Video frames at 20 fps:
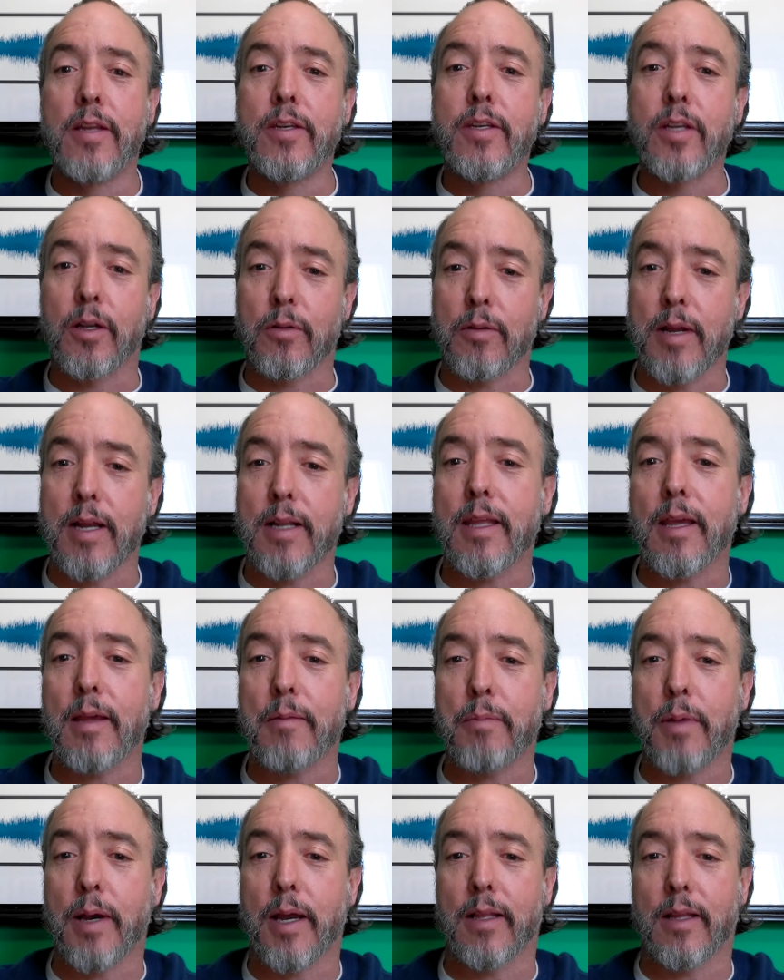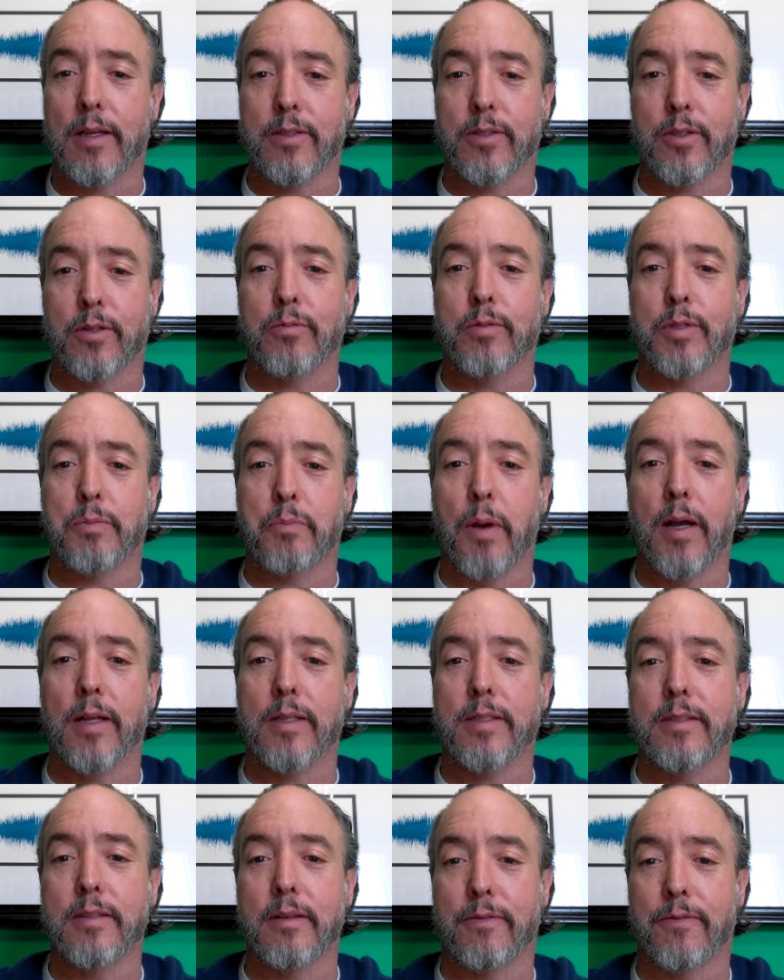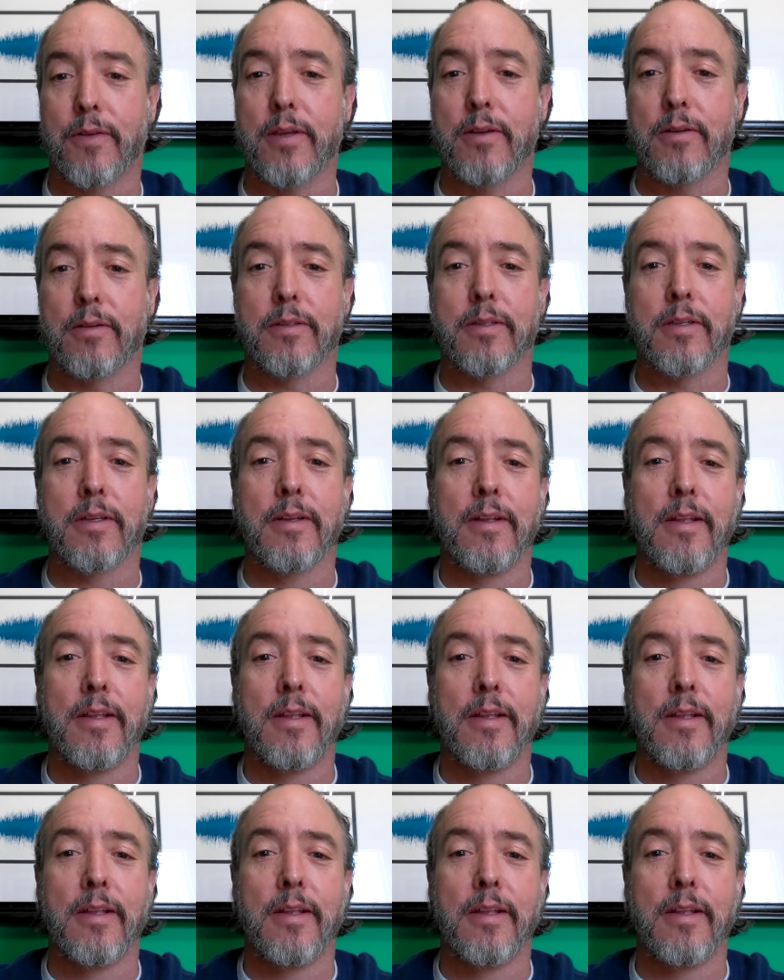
to create that biological response in their field.